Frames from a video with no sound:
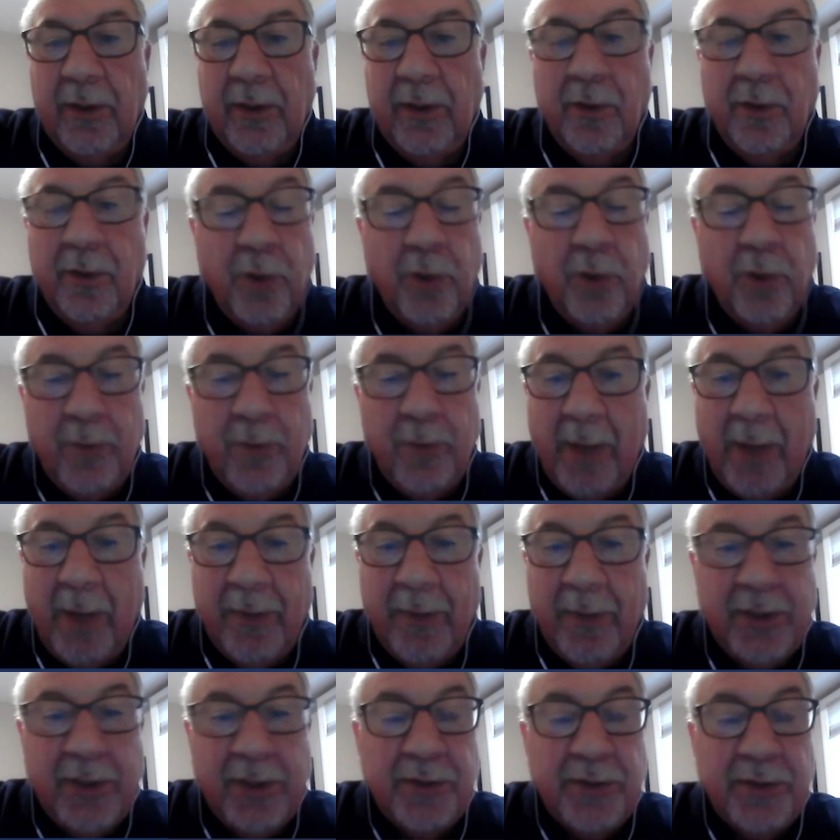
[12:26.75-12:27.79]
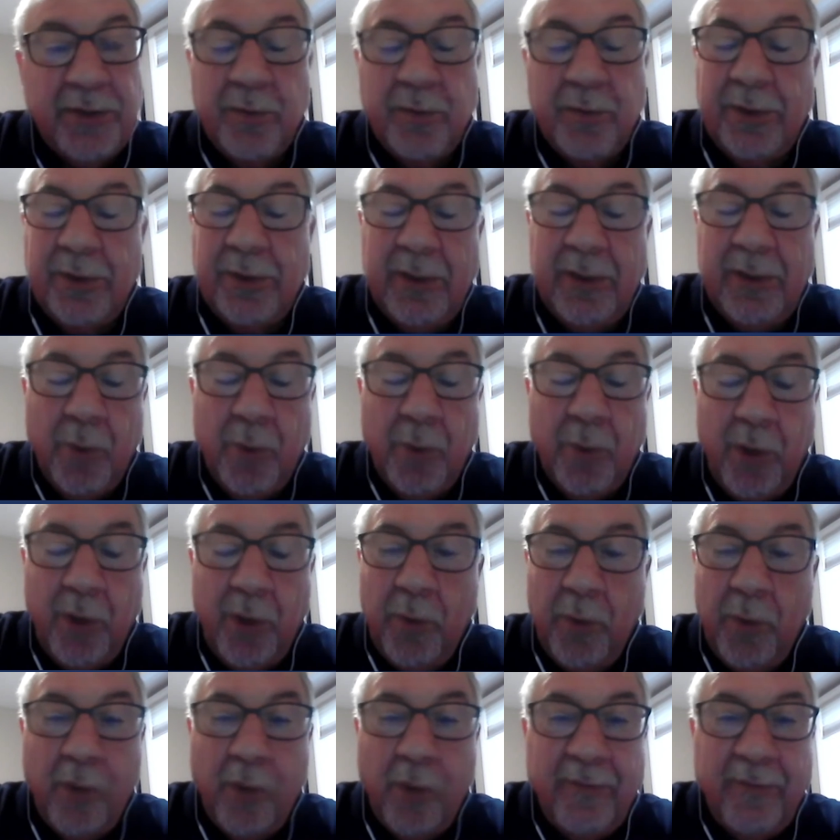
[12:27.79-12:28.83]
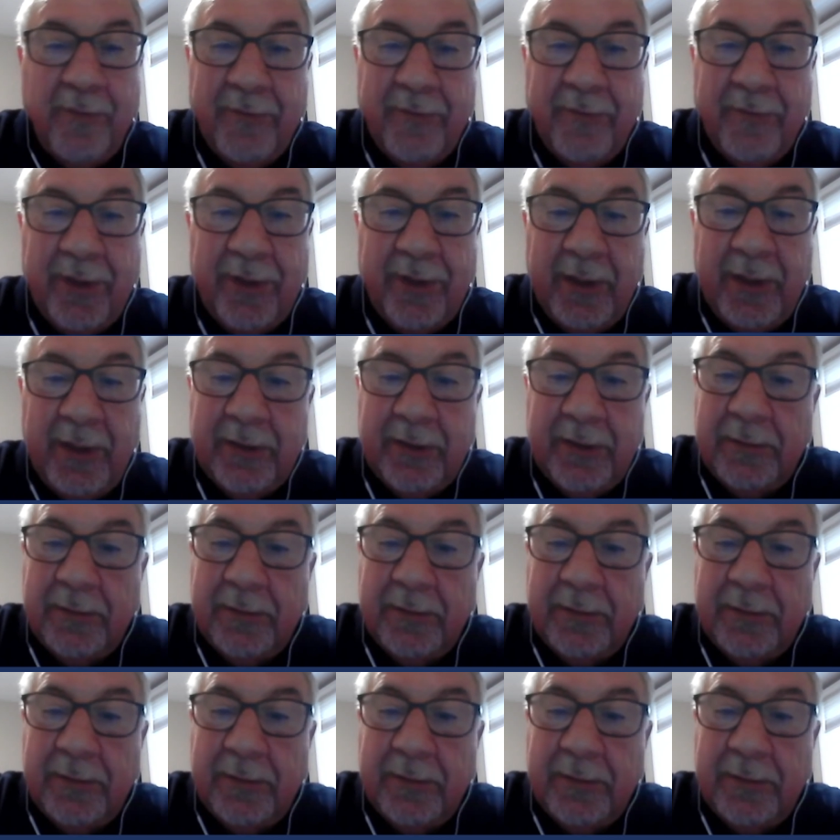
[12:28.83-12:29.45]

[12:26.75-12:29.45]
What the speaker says: Growing population will need more and more of everything.